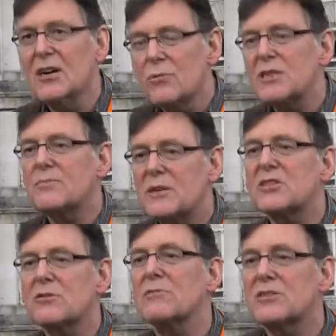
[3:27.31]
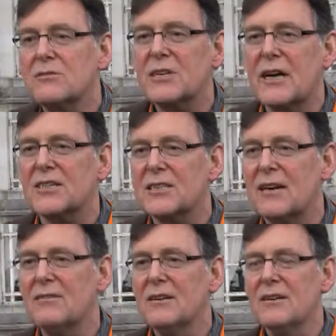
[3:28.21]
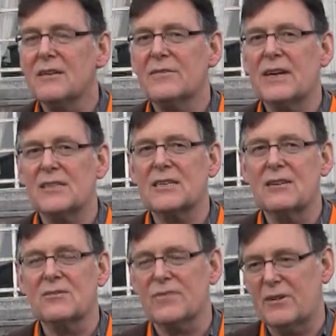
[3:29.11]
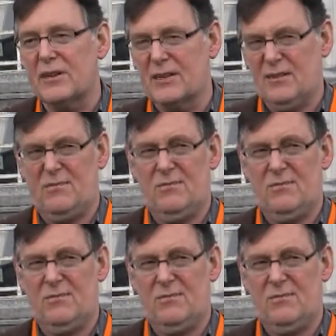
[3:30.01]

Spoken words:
Which bit shall we do next? Now, that sounds very